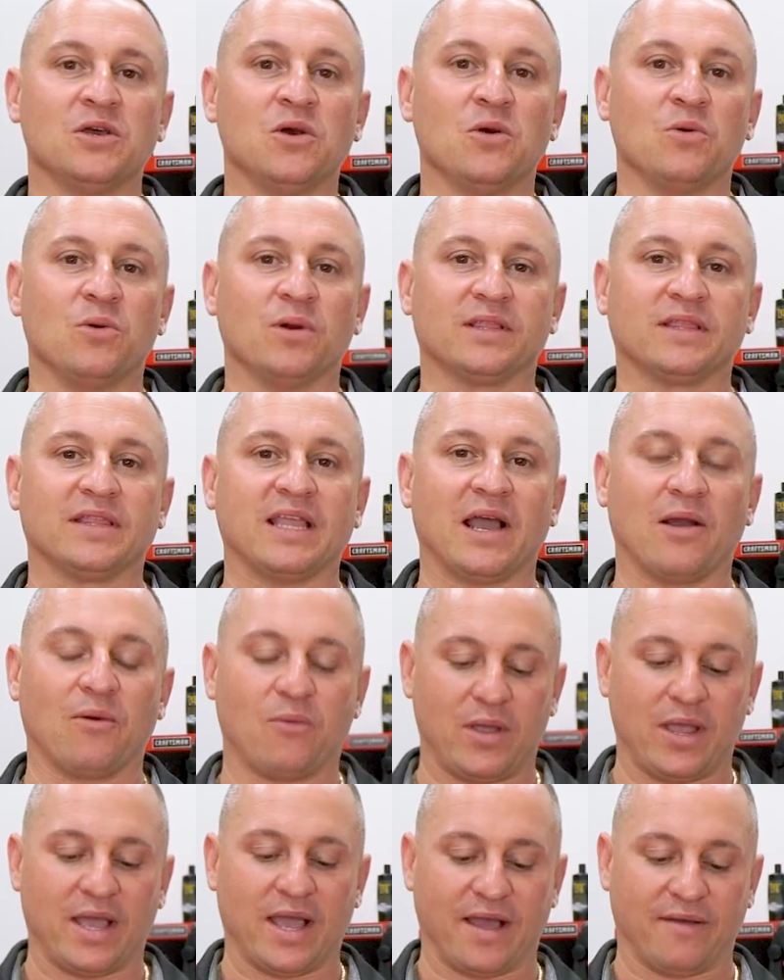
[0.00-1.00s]
With that,
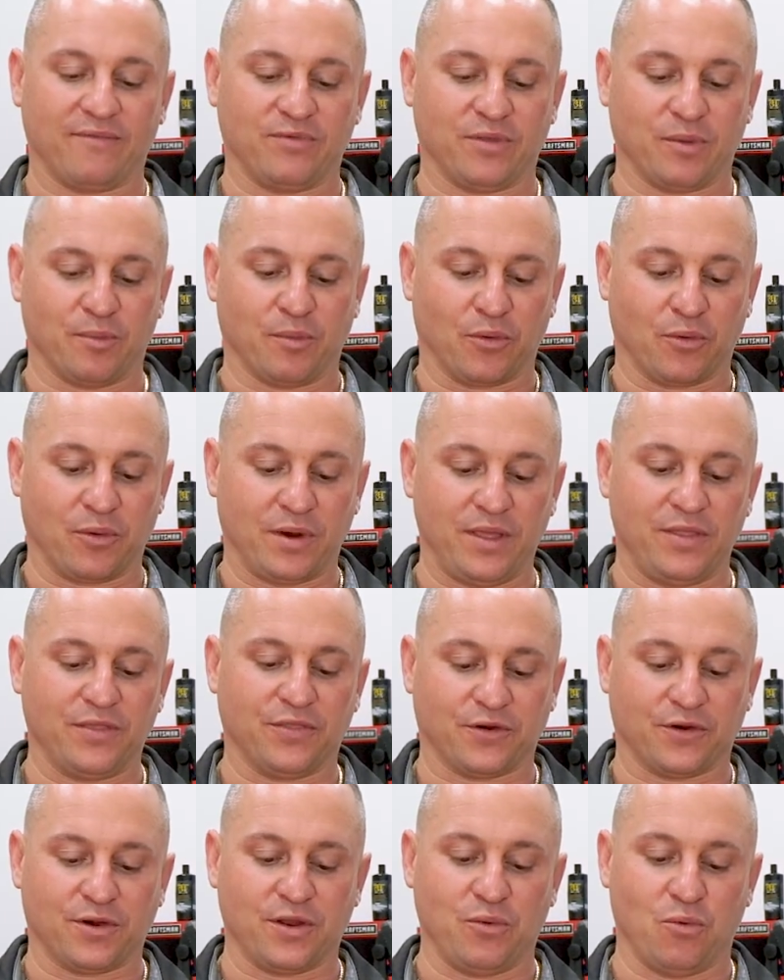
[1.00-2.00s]
we have the Marine
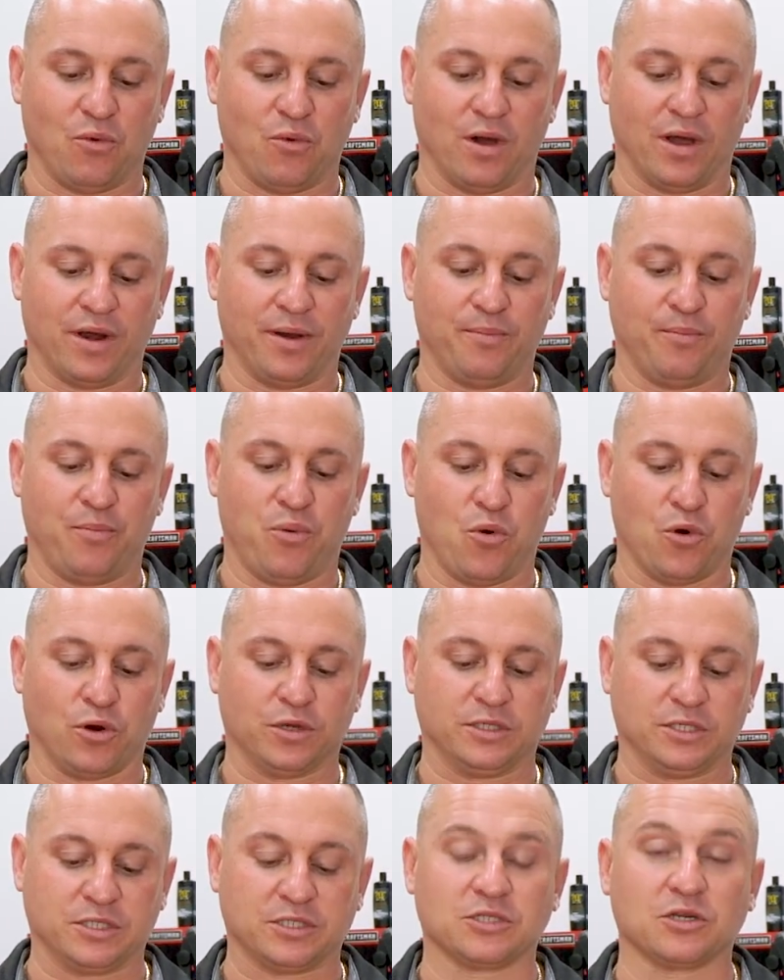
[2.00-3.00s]
31
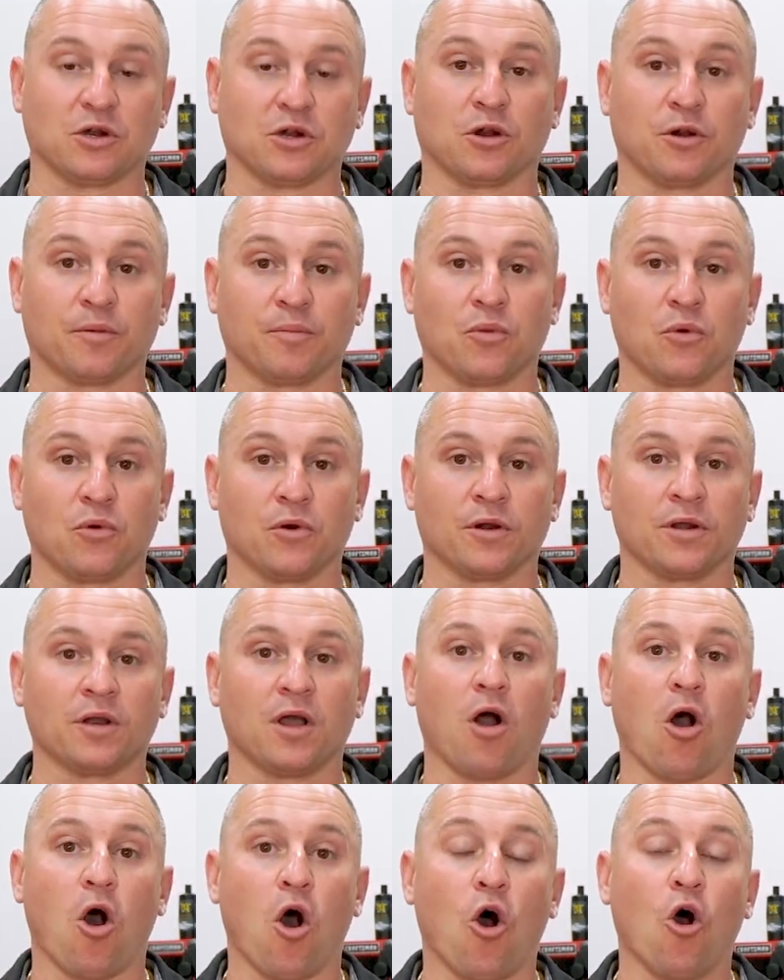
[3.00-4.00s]
Port to Starboard
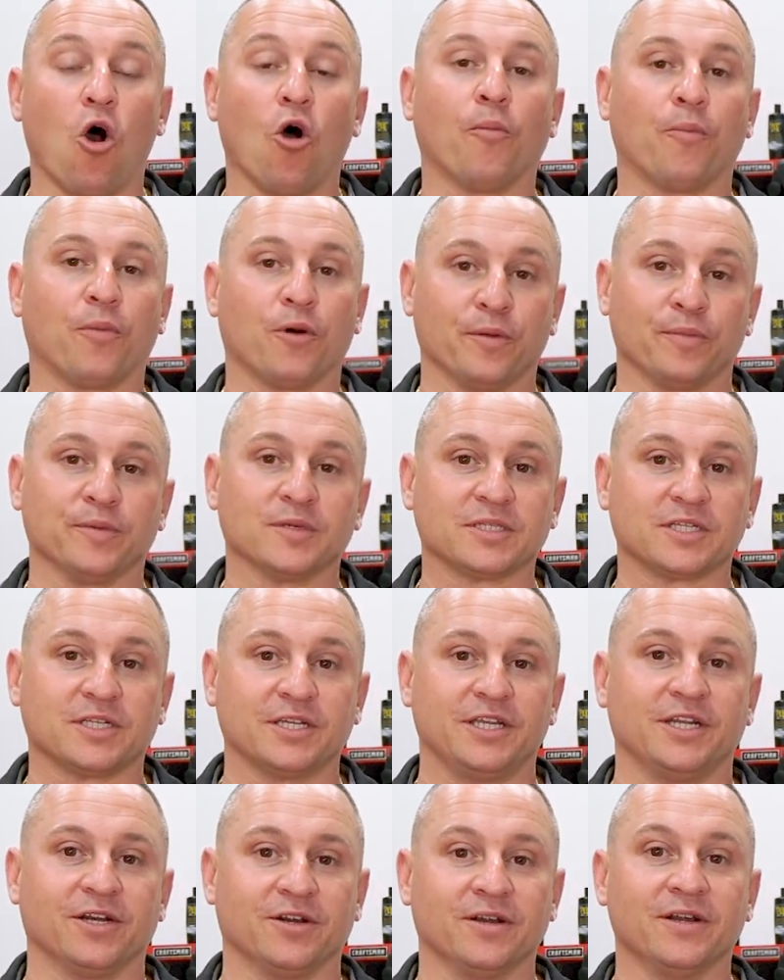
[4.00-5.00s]
All Purpose
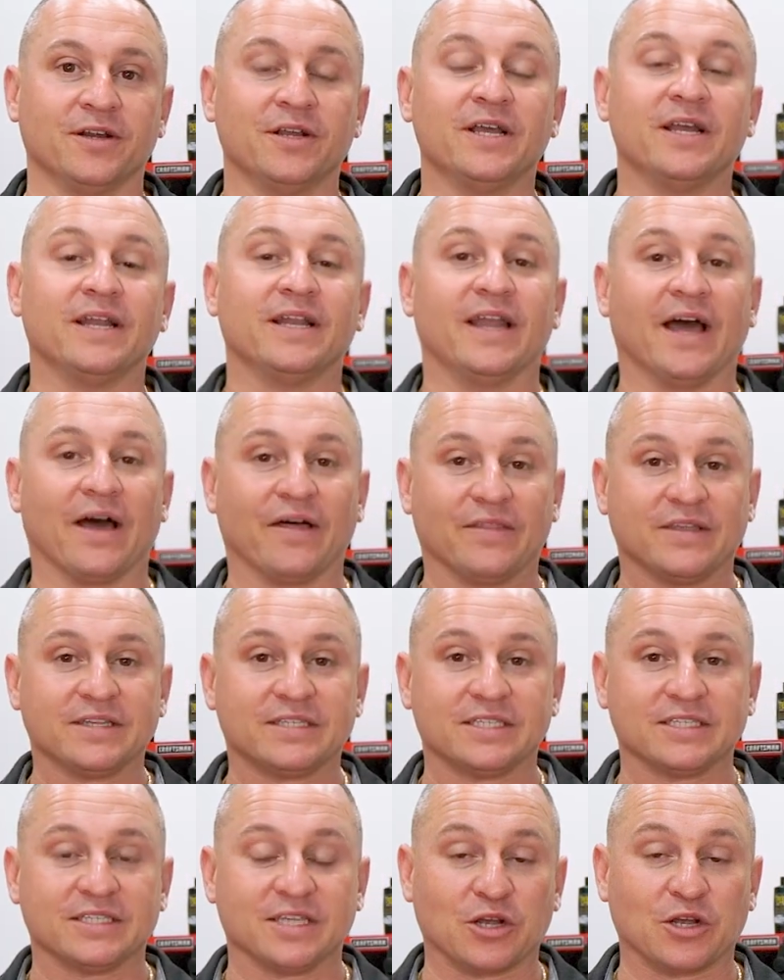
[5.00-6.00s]
Cleaner. Now,
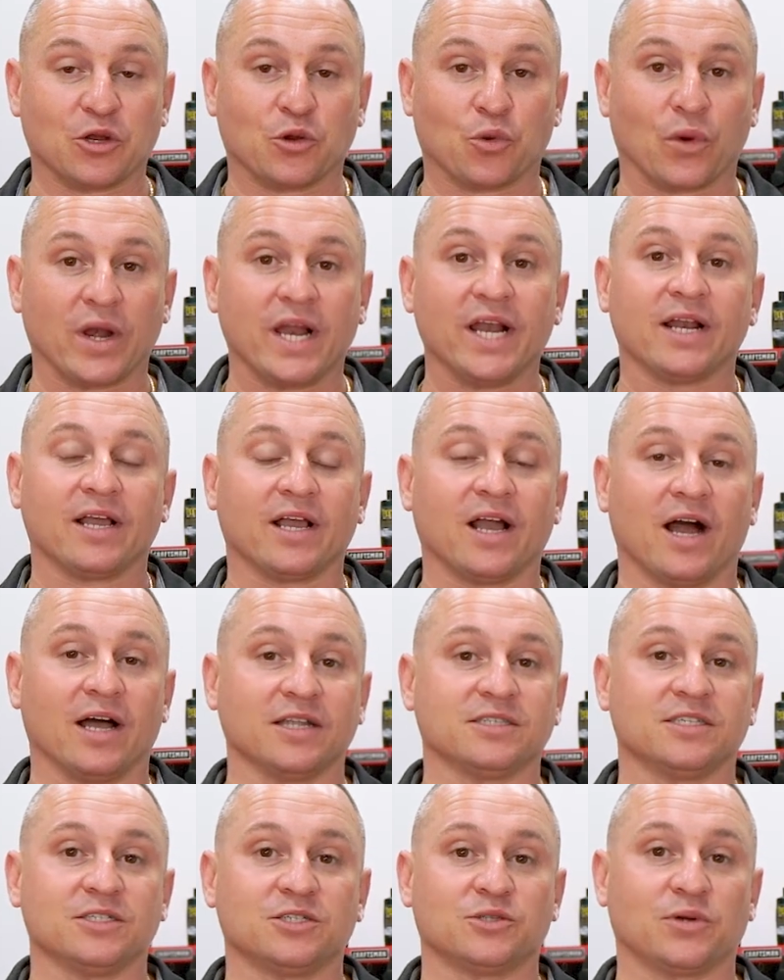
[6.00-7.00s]
this is a great
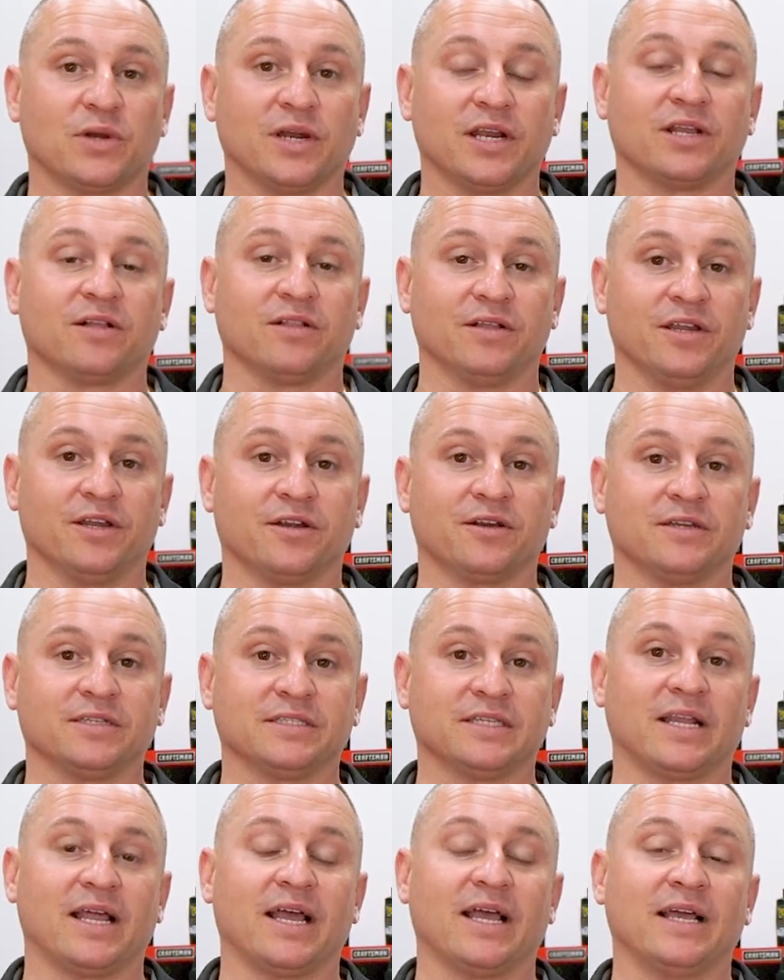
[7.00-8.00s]
concentrated cleaner because
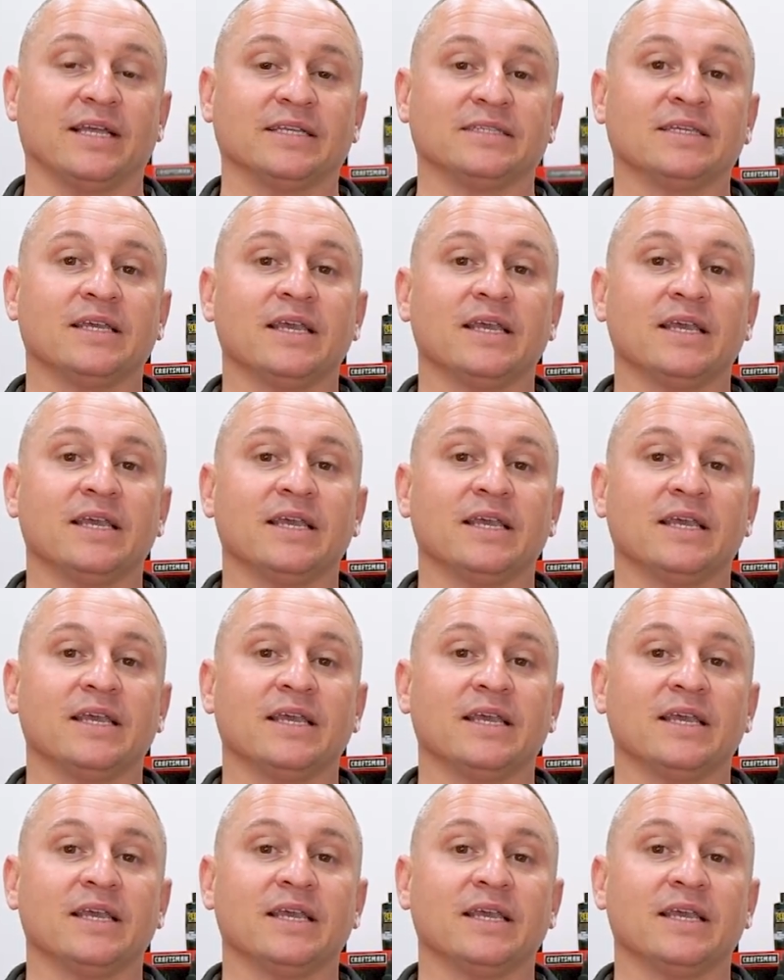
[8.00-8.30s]
it has